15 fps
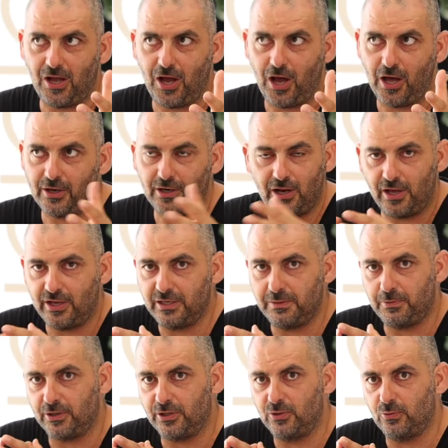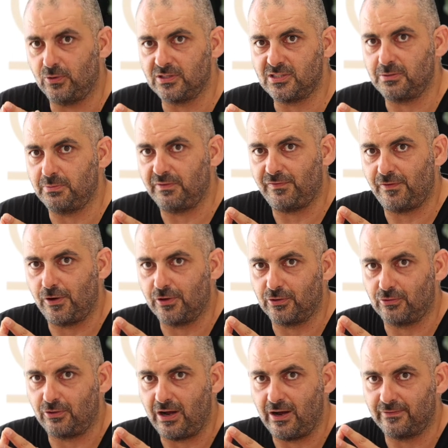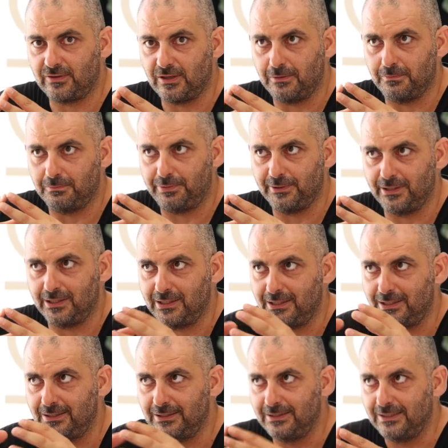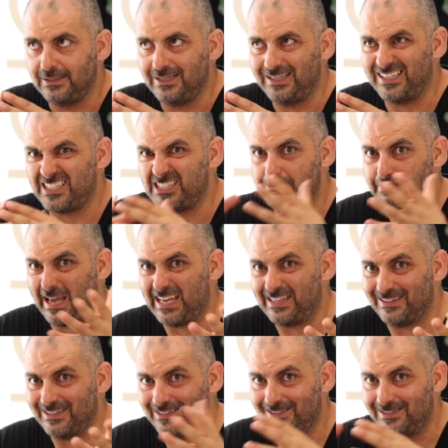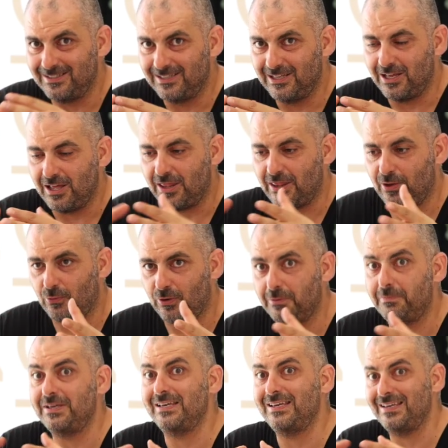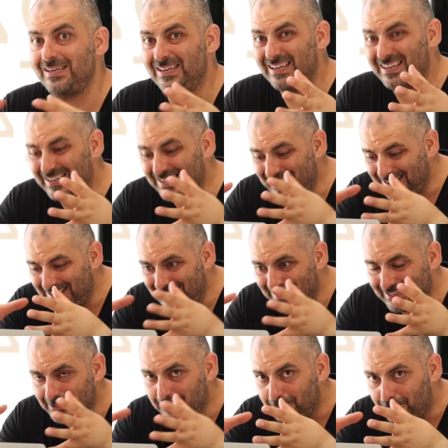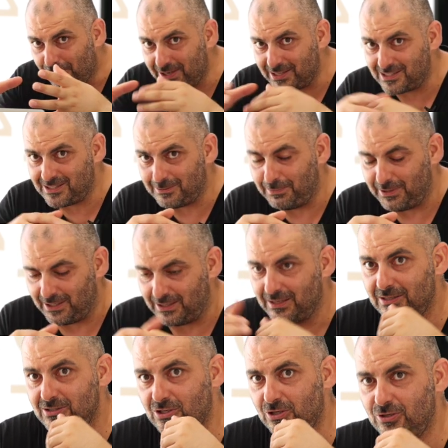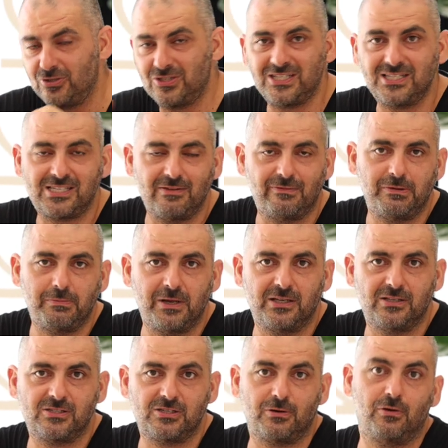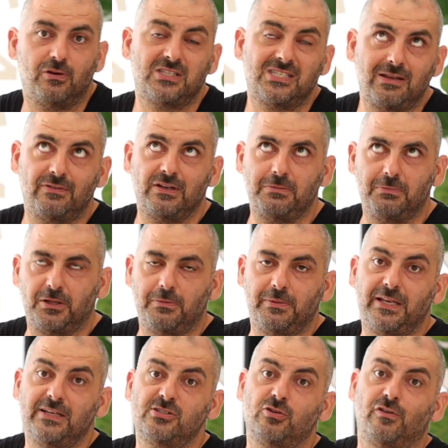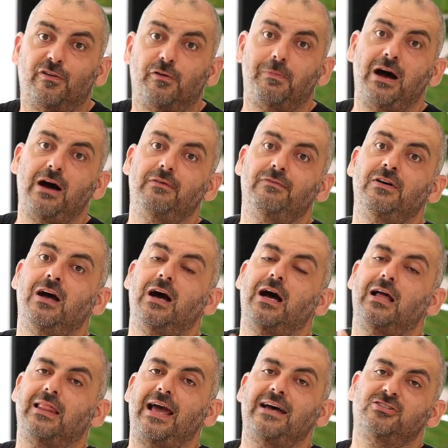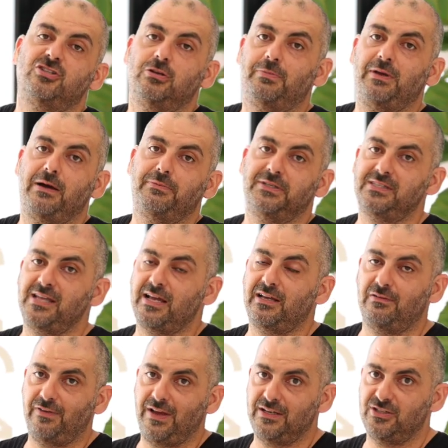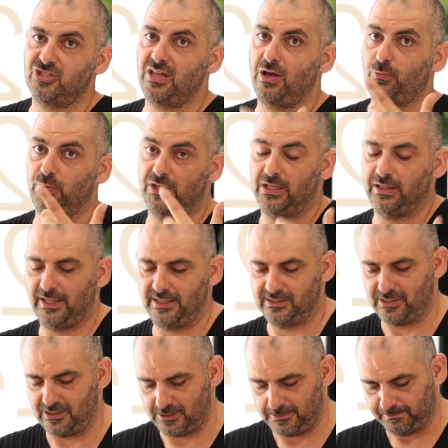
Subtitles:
I don't know anybody who wants to be photographed and be expanded. They want to be compressed a bit. So using 70 millimeters or above allows you to be able to take advantage of that with your lenses.